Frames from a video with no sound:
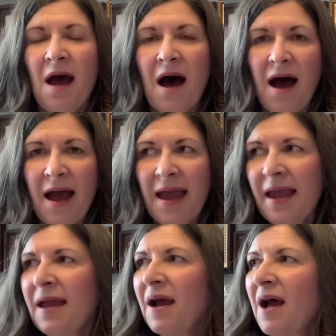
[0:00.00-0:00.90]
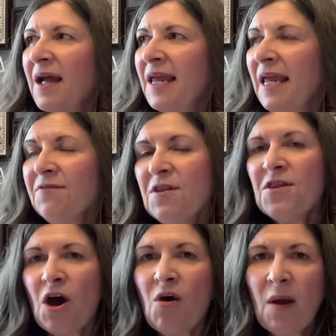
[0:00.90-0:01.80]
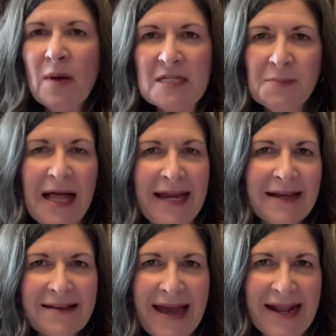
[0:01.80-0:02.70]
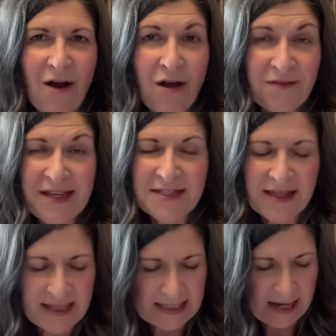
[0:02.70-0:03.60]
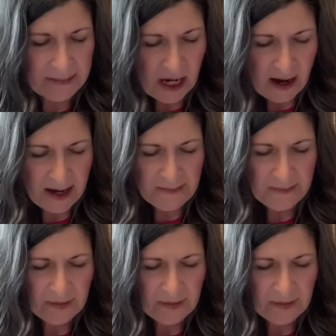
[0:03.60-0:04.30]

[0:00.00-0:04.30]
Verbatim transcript: I even though I wasn't planning on getting all of these at the same time,